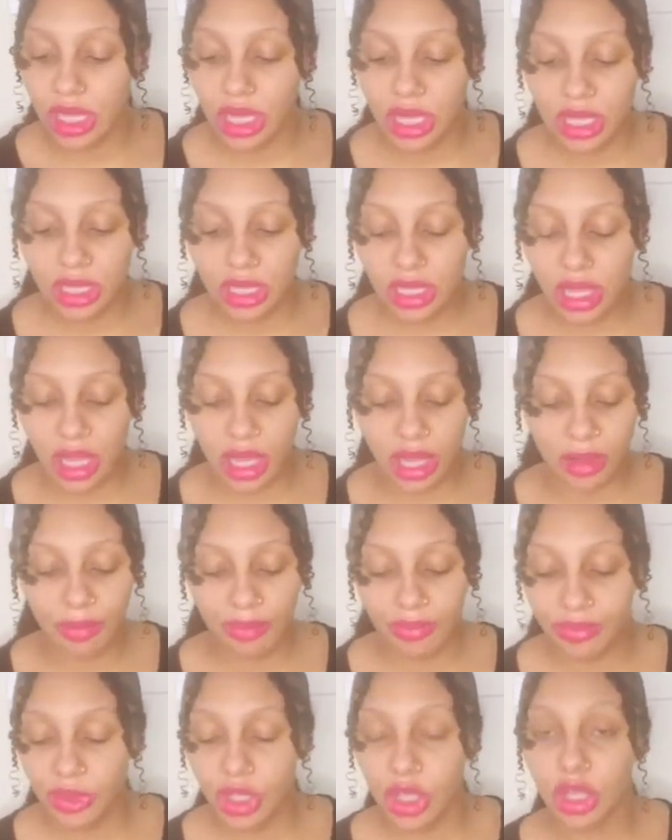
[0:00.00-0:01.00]
Yeah,
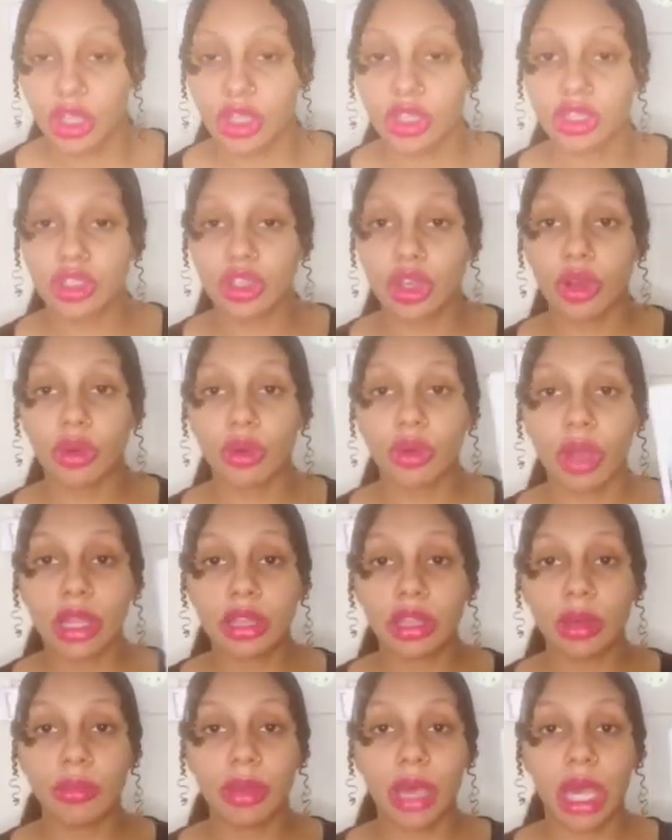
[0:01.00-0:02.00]
so at
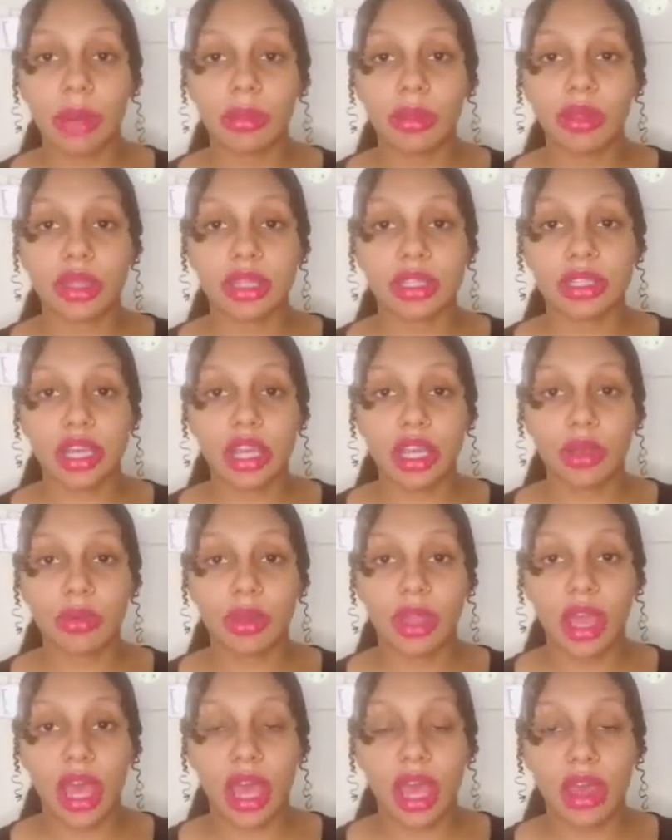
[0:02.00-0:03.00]
the bottom of the deck, we
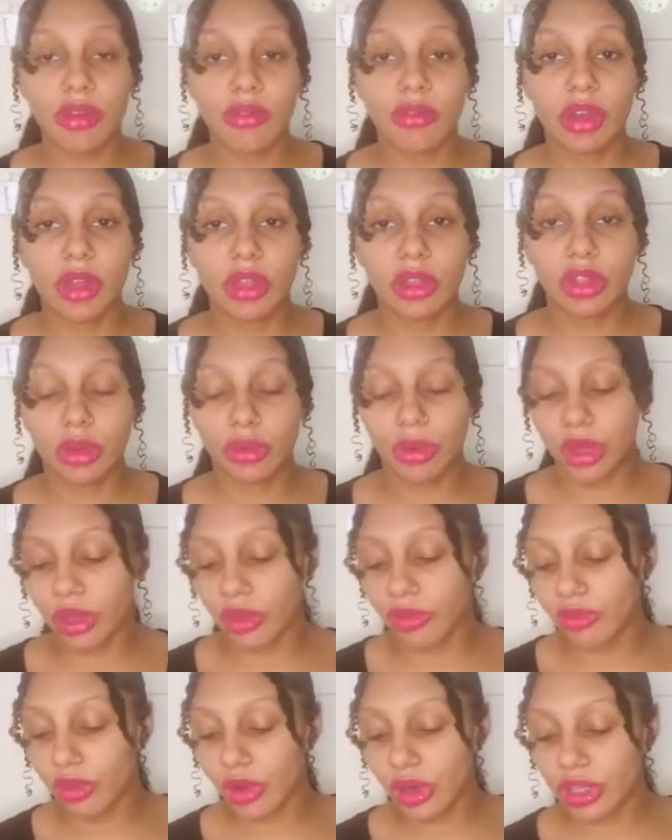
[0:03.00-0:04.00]
have the Wheel of
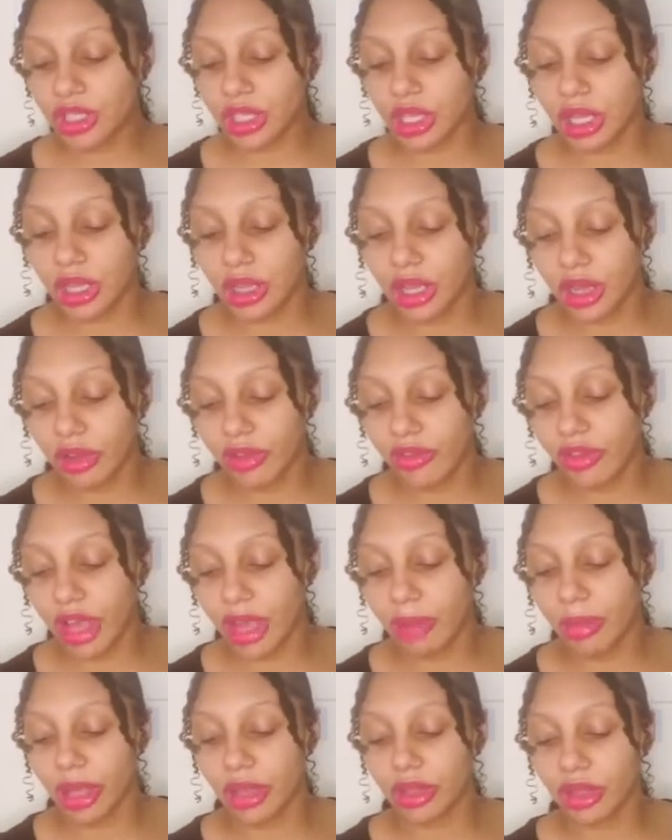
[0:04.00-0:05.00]
Fortune clarified
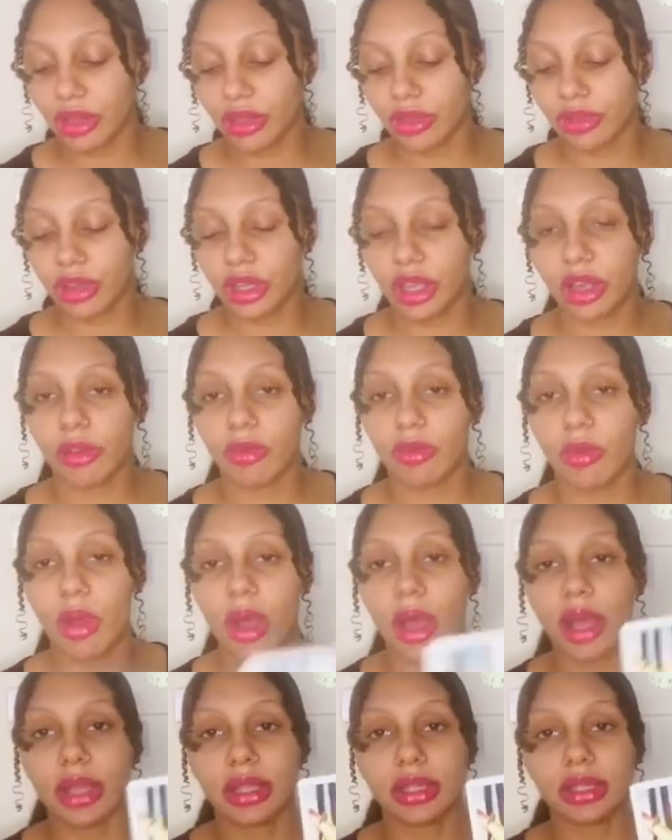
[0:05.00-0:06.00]
by the 3 of
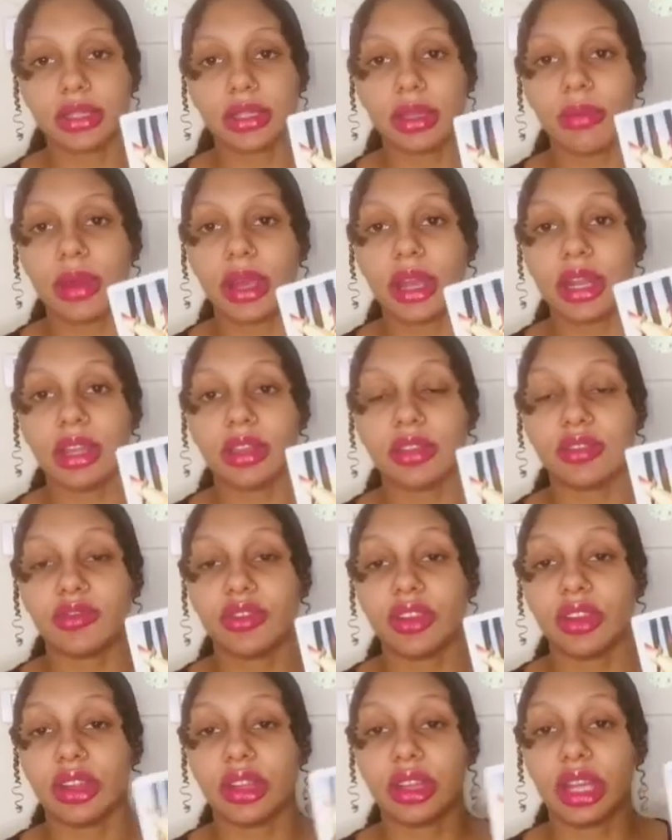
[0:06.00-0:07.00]
Wands. Somebody is
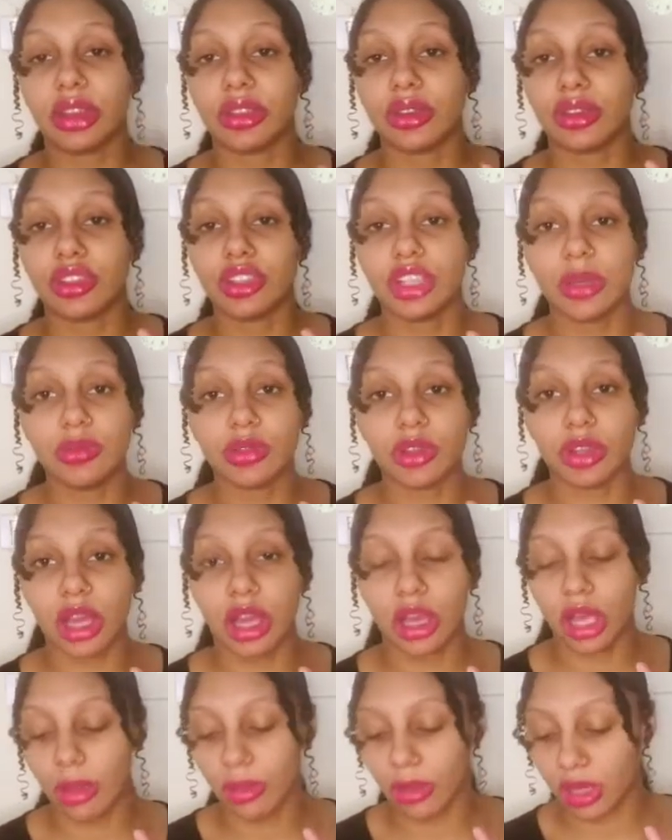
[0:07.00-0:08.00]
feeling like their ships are not
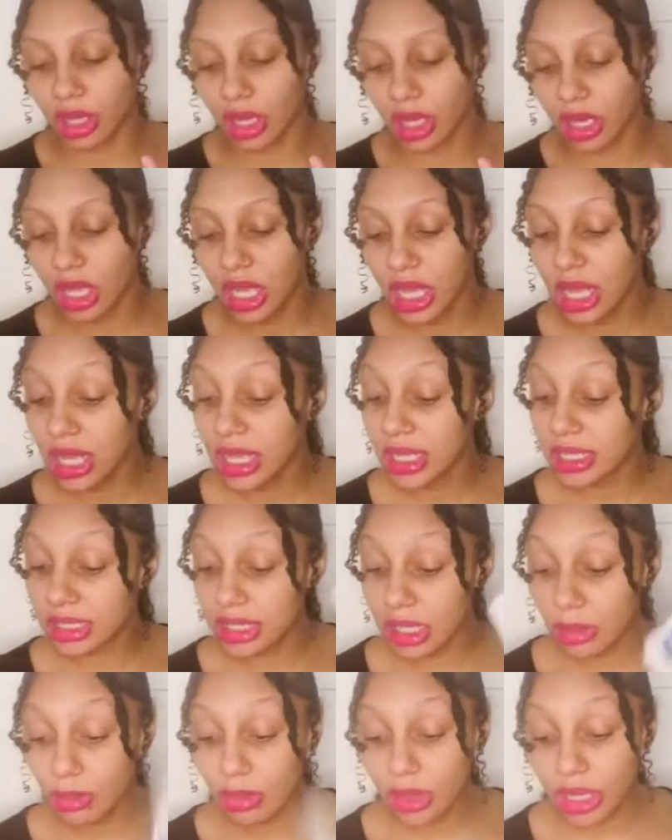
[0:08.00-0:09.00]
coming in.
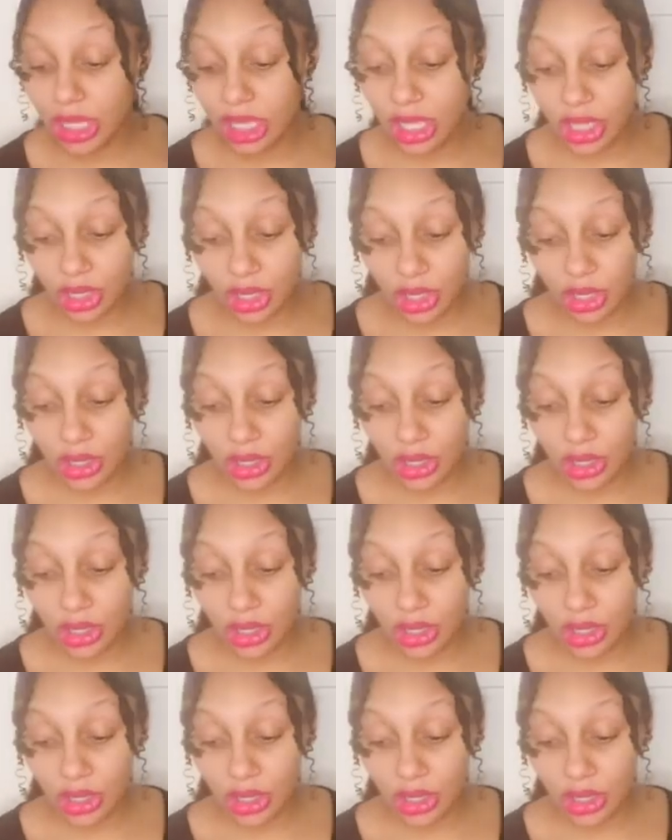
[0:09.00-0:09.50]
Someone here